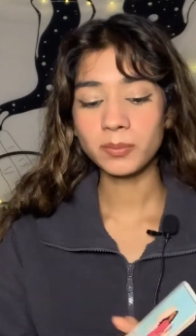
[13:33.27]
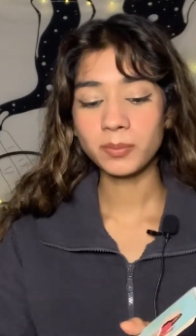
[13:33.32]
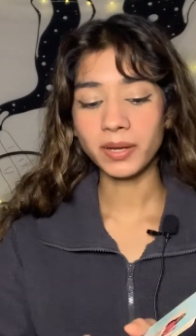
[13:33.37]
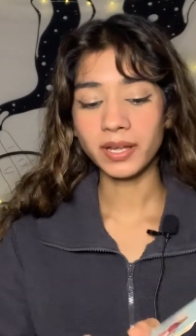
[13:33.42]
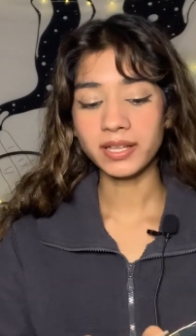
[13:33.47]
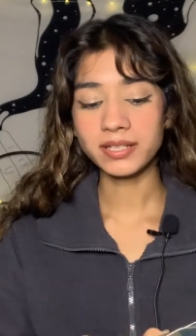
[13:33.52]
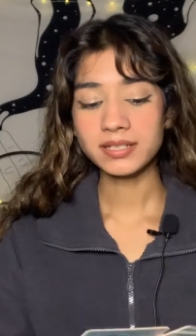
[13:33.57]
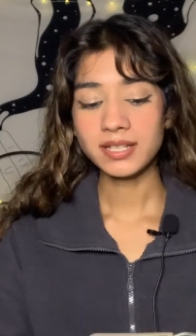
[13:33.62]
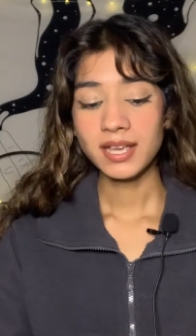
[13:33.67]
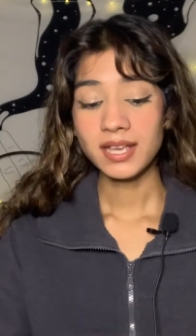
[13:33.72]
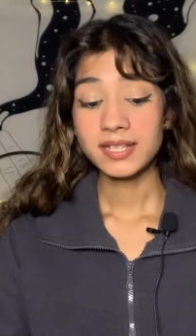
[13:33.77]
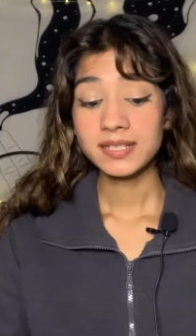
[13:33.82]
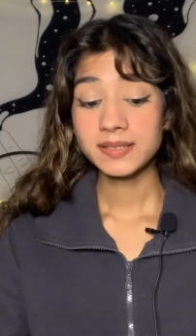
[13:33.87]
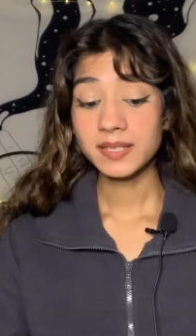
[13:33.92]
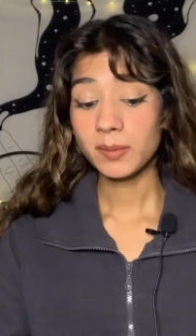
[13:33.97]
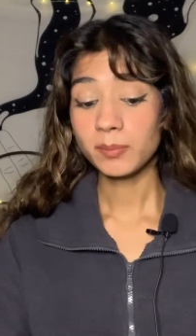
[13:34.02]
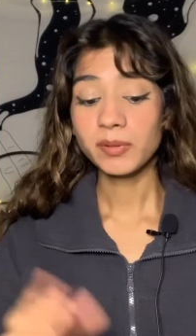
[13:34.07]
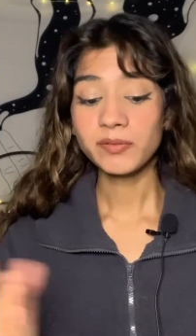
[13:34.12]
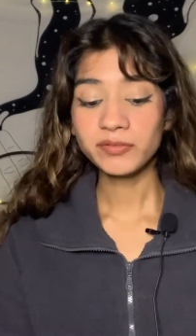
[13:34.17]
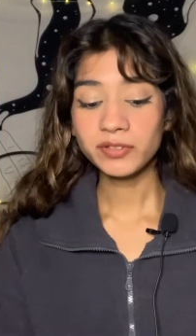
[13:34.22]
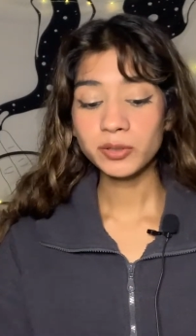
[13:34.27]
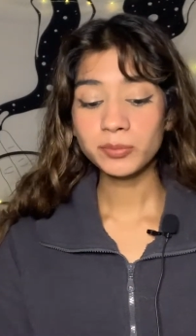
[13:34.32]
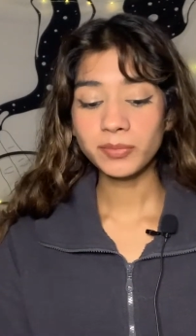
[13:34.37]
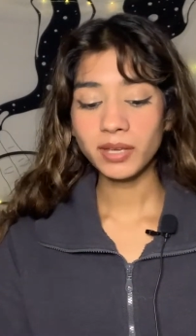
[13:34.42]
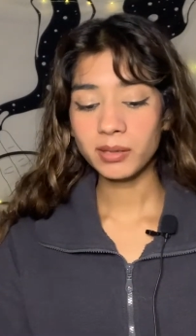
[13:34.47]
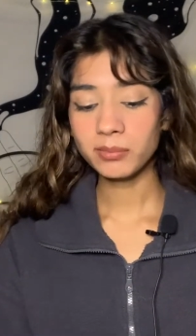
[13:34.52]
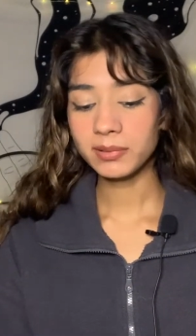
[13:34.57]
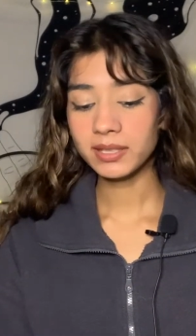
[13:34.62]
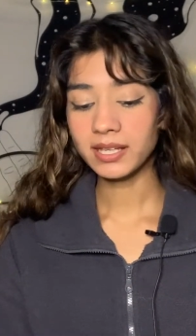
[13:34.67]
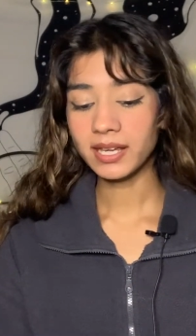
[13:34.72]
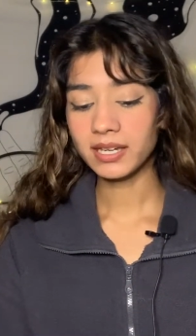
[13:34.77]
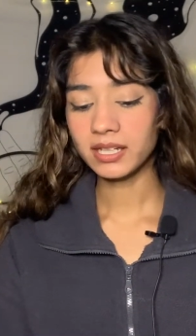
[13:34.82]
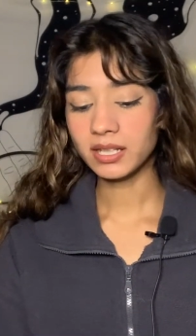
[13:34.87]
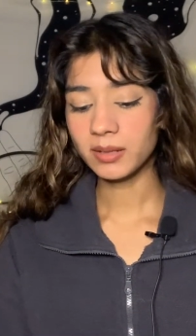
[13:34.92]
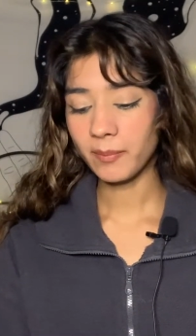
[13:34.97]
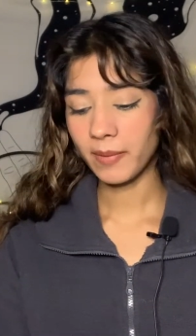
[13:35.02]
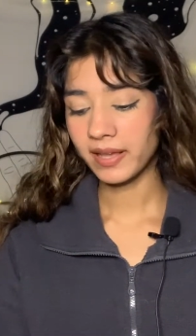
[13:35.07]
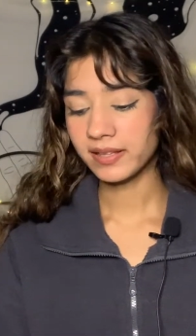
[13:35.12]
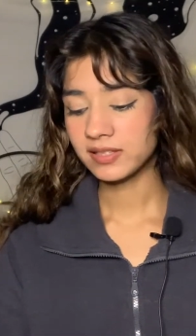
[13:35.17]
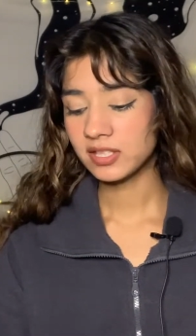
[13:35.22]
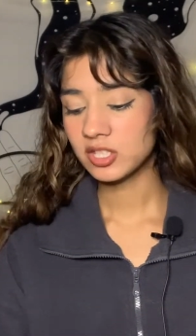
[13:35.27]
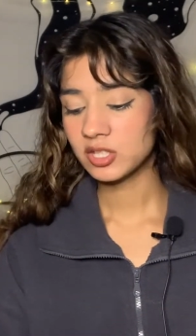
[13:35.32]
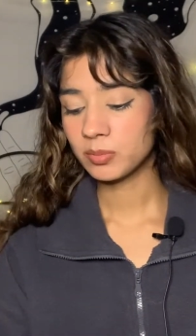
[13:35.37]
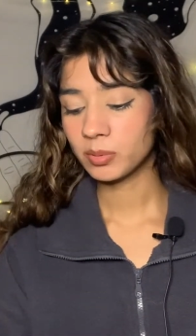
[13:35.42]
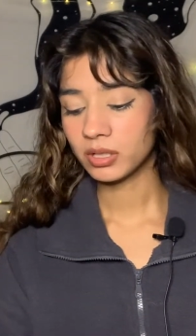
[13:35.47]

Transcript: but some of you may be getting a message,